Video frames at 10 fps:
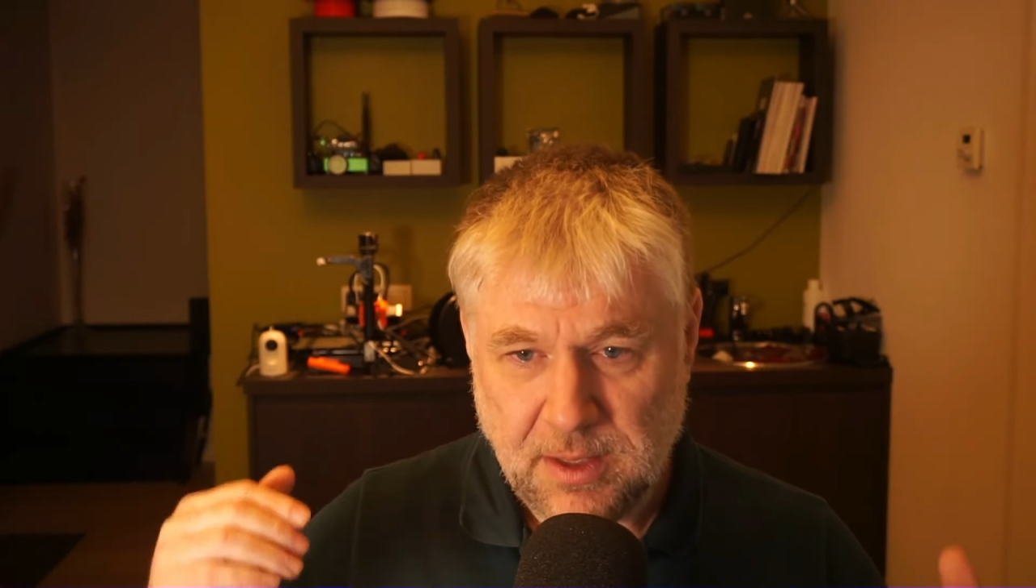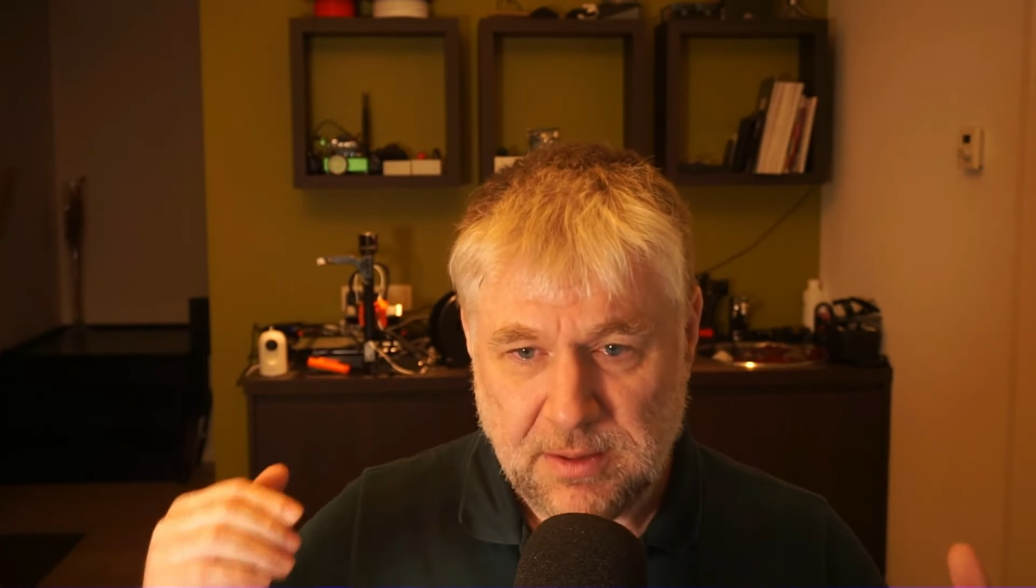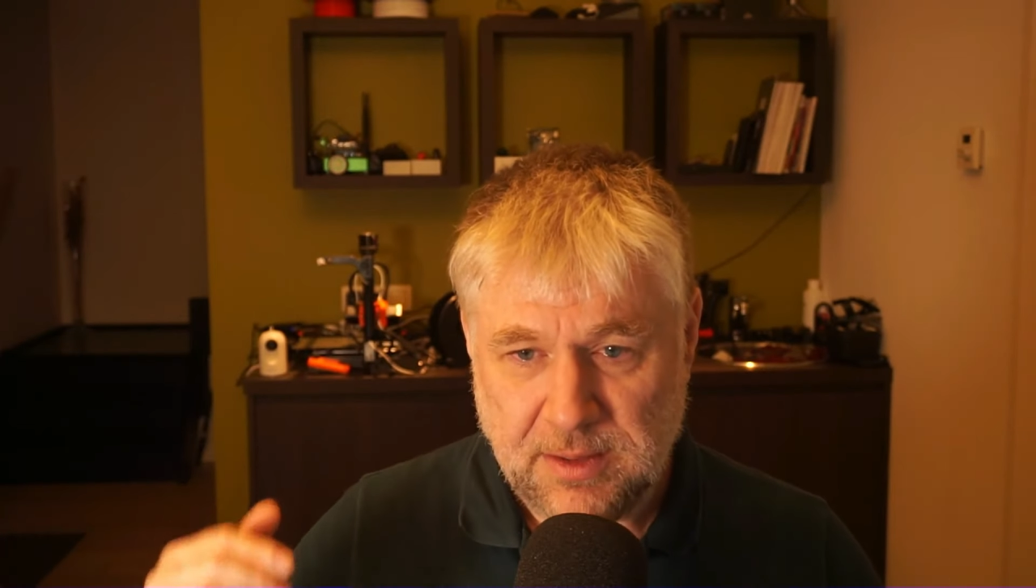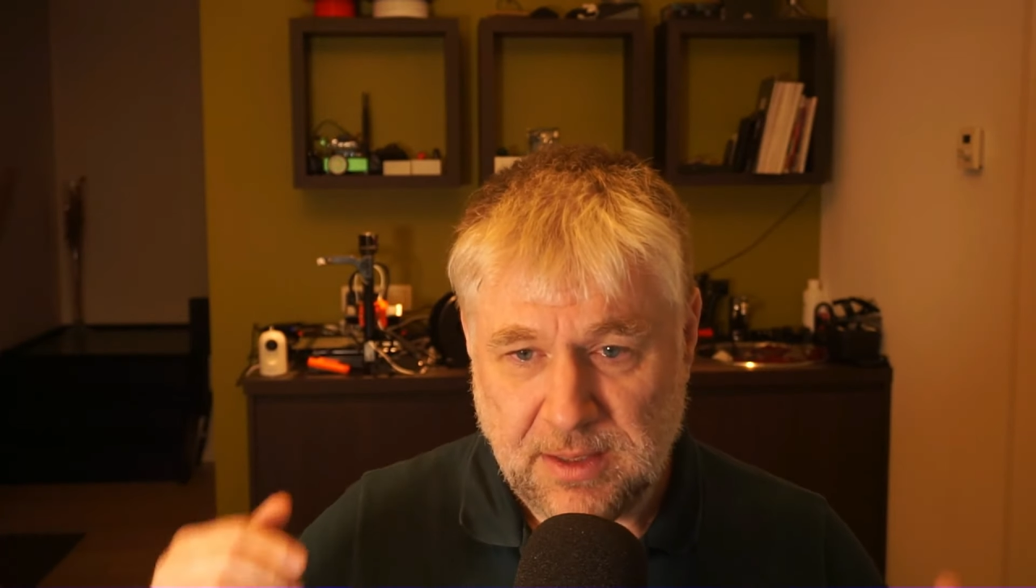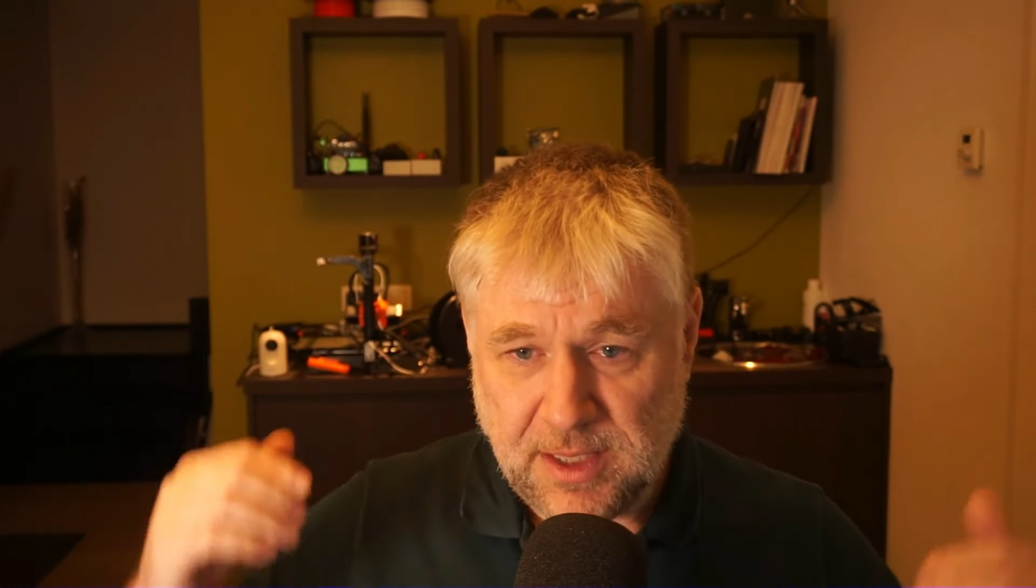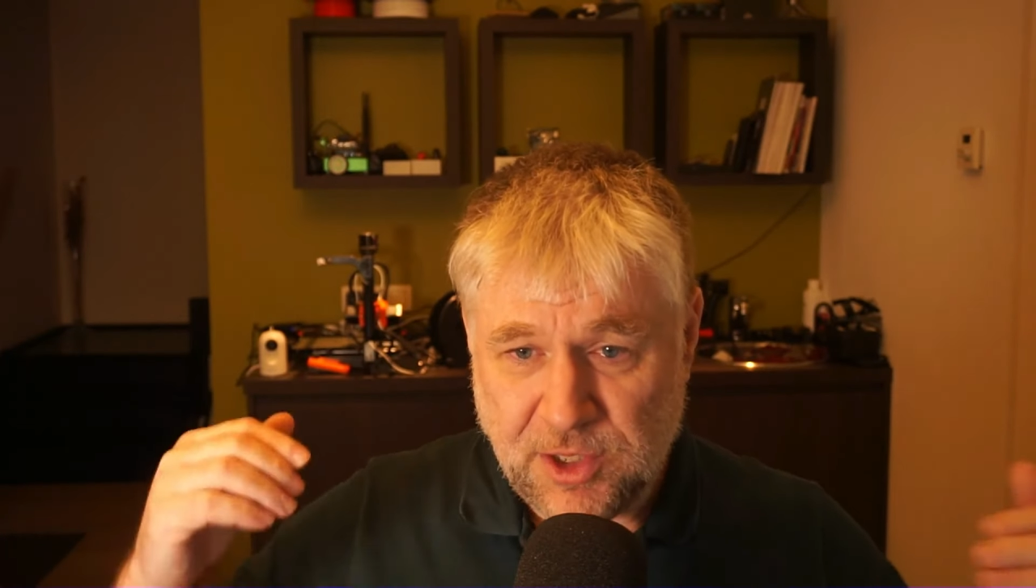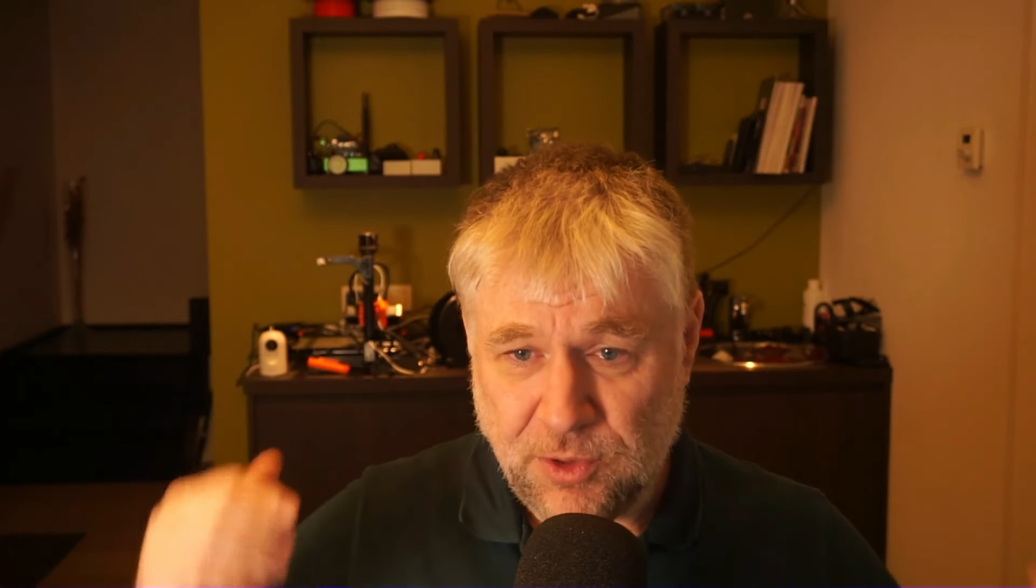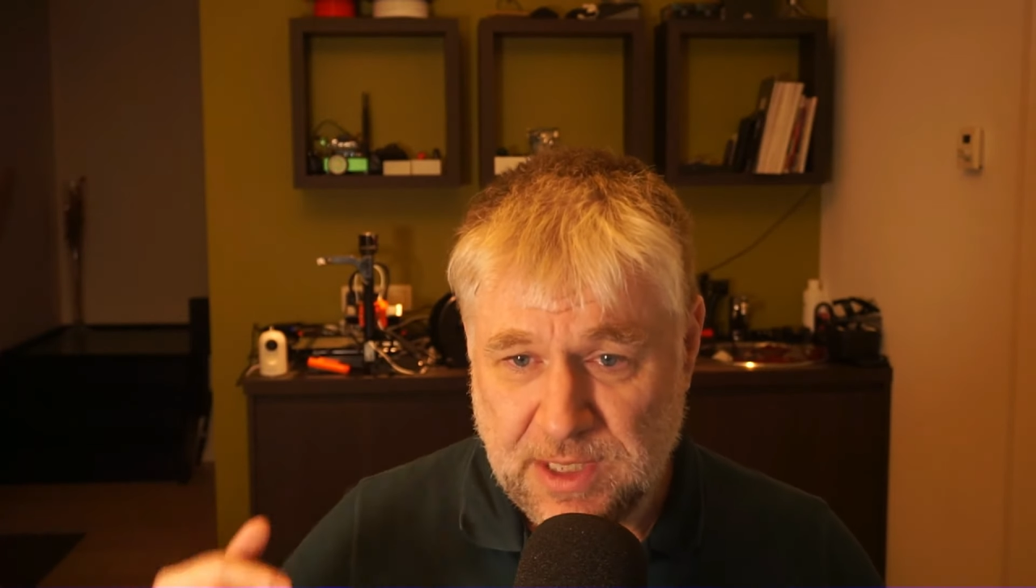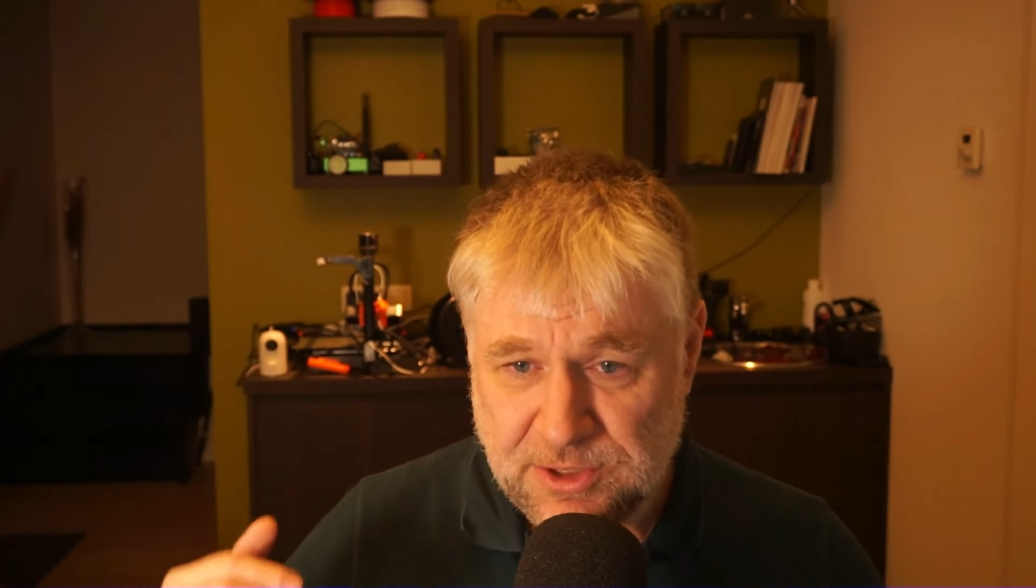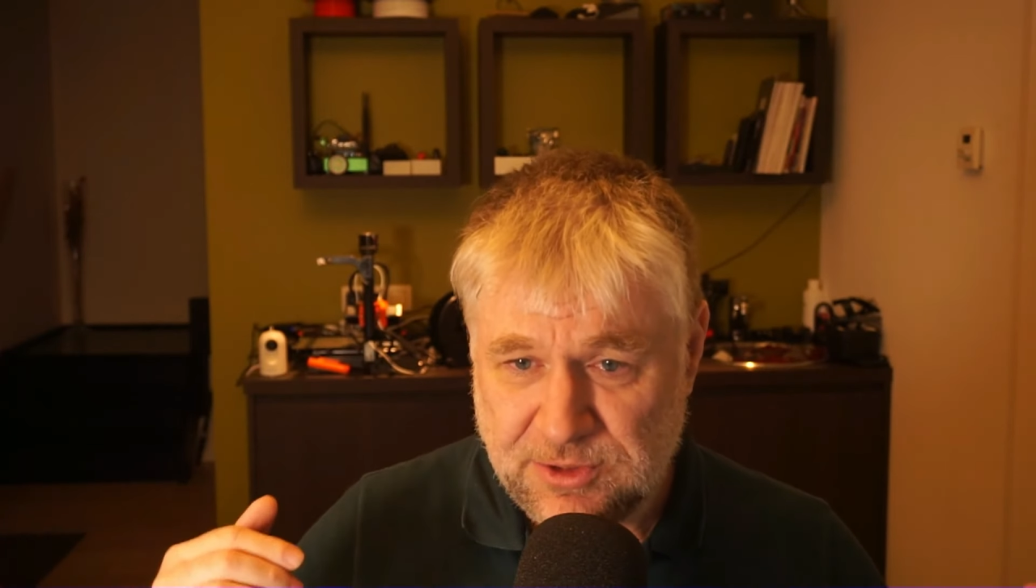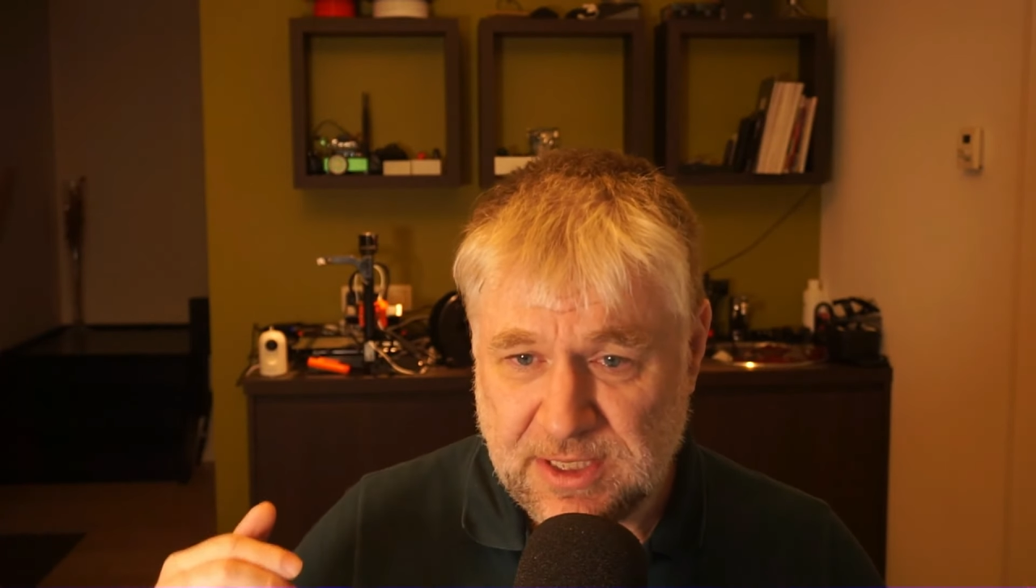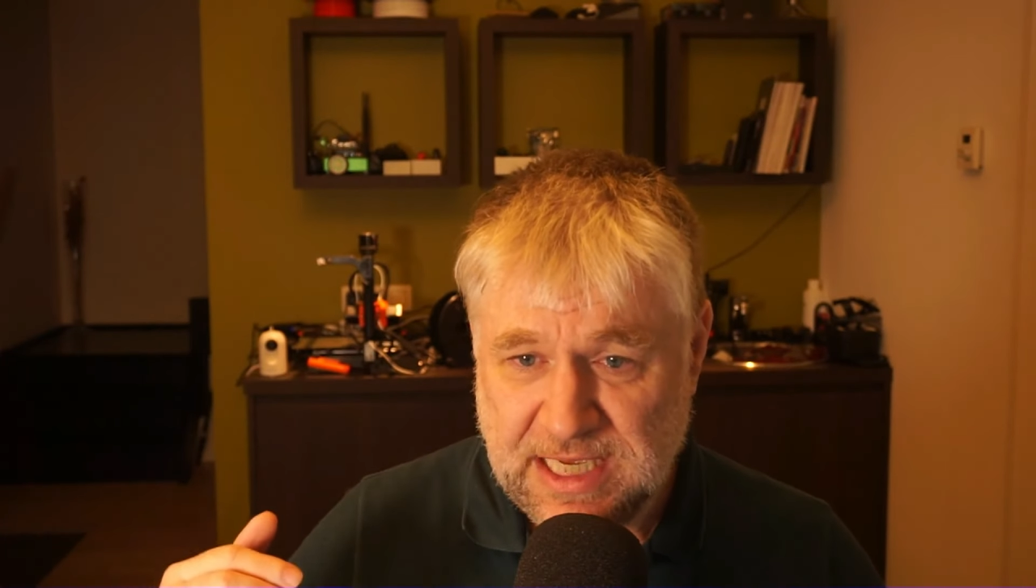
Then I go into the